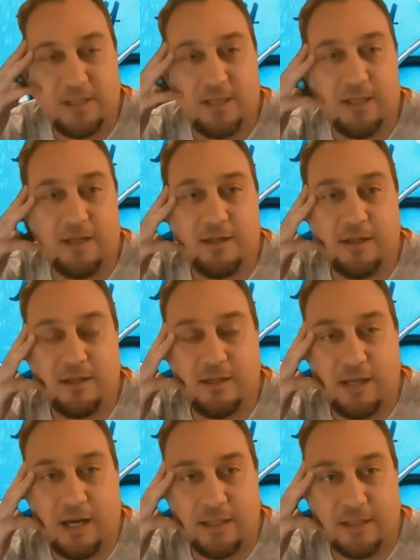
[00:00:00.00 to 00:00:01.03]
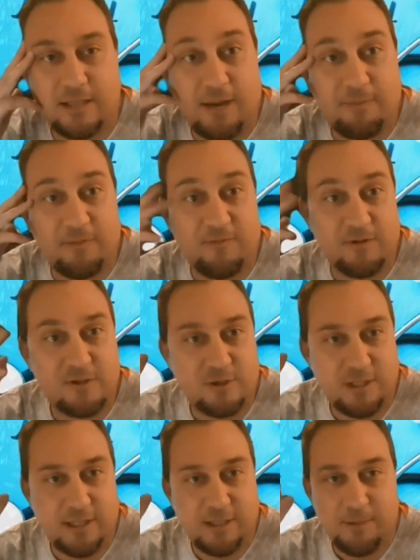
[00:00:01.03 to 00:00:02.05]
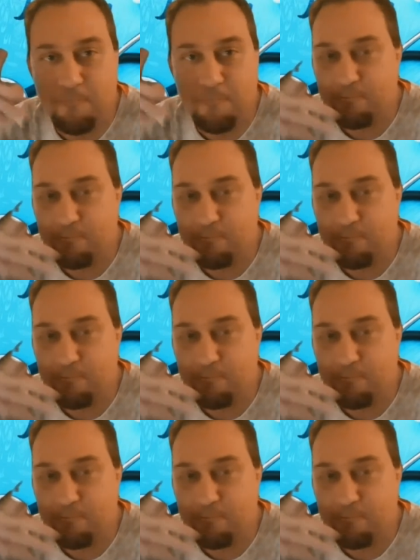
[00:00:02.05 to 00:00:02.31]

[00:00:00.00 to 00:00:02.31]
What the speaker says: in on the top of a tree,